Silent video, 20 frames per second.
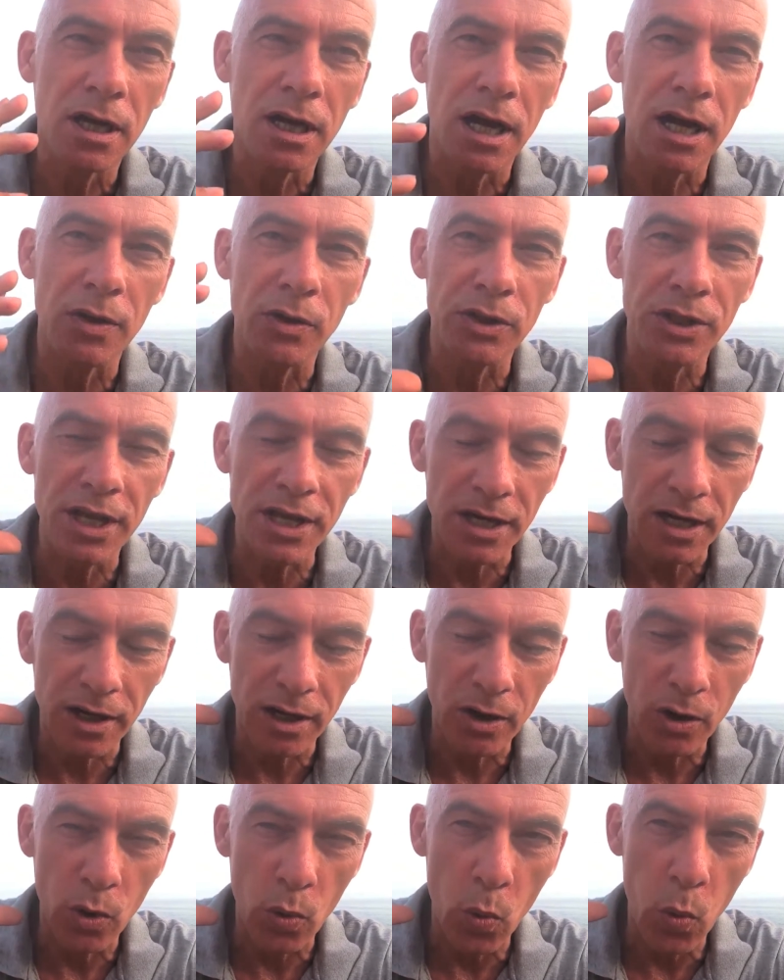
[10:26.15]
and
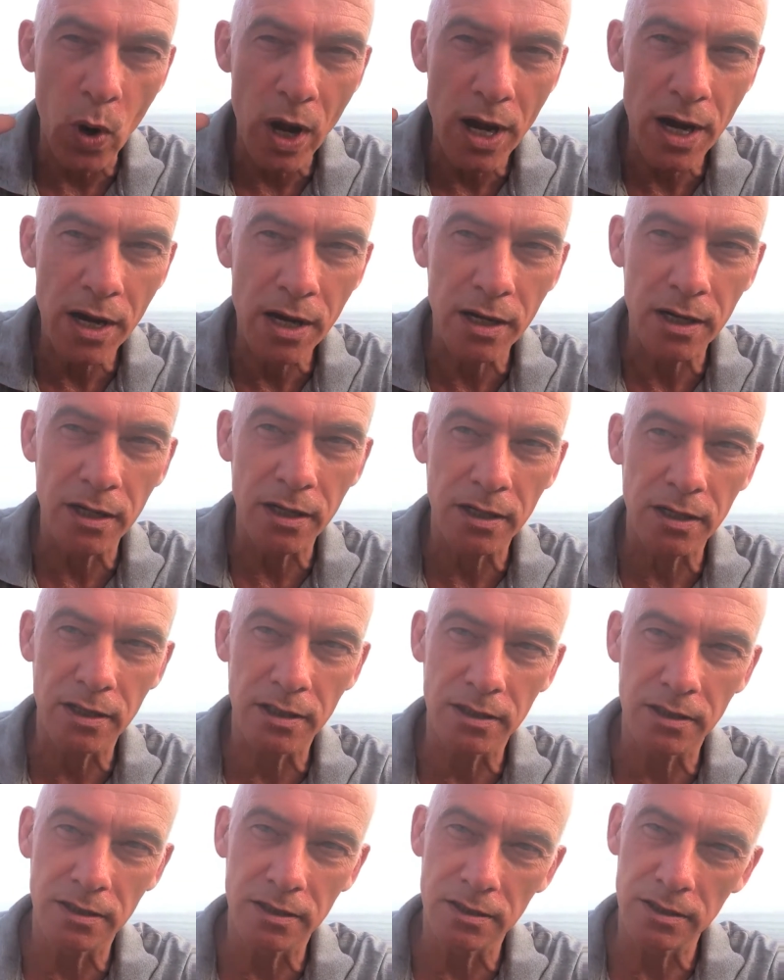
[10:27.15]
where
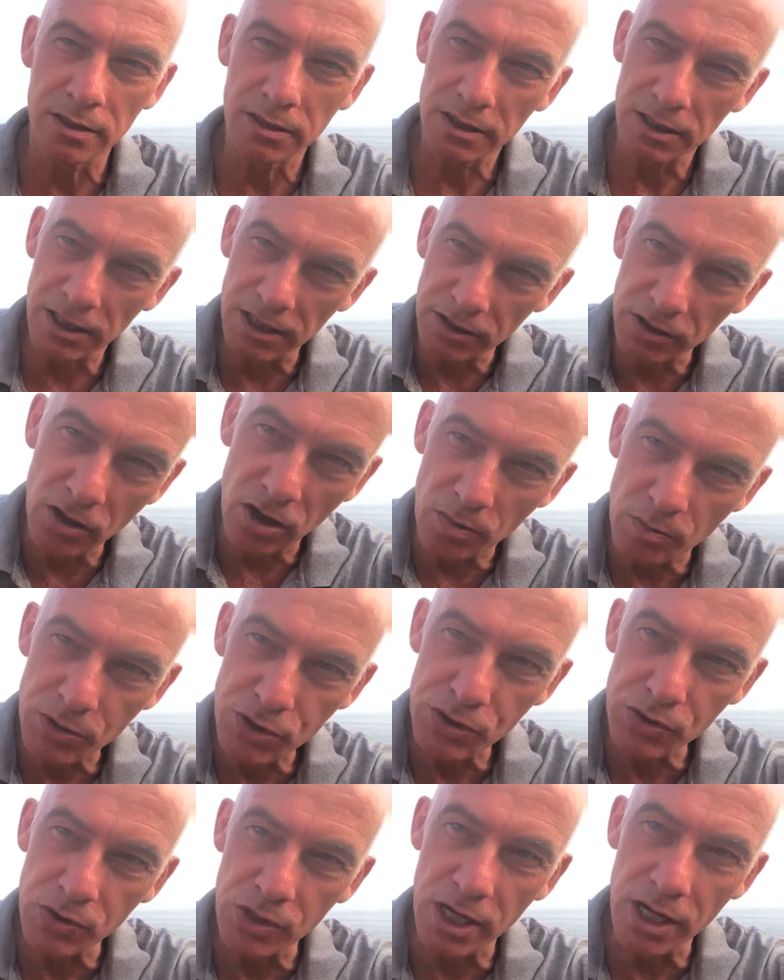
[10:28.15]
it comes
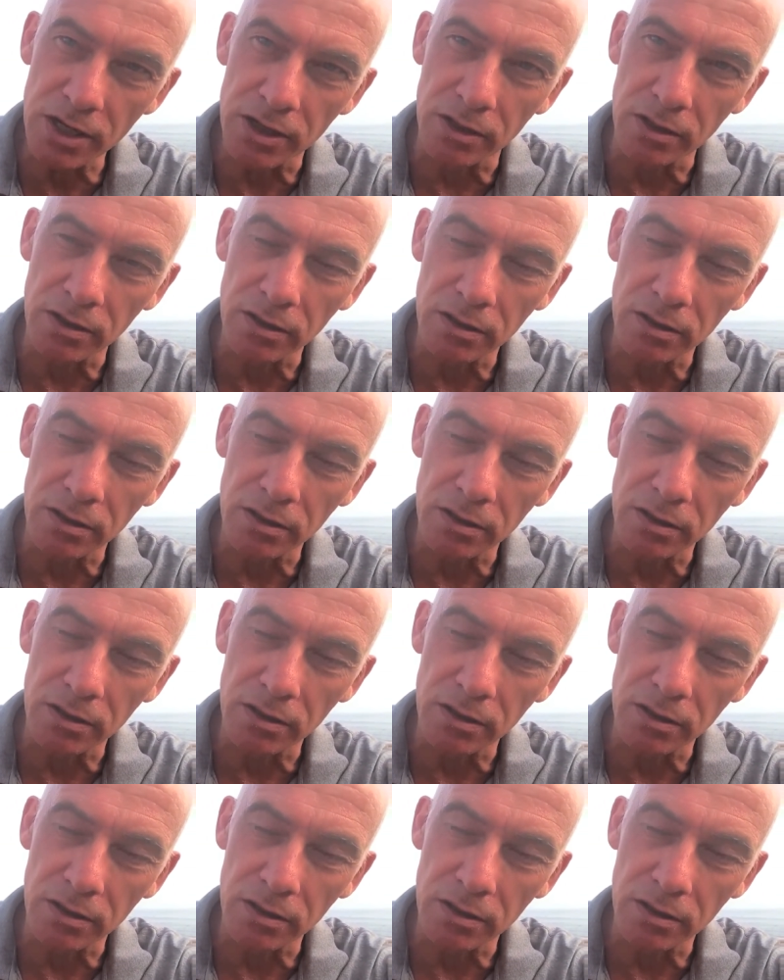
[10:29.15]
together,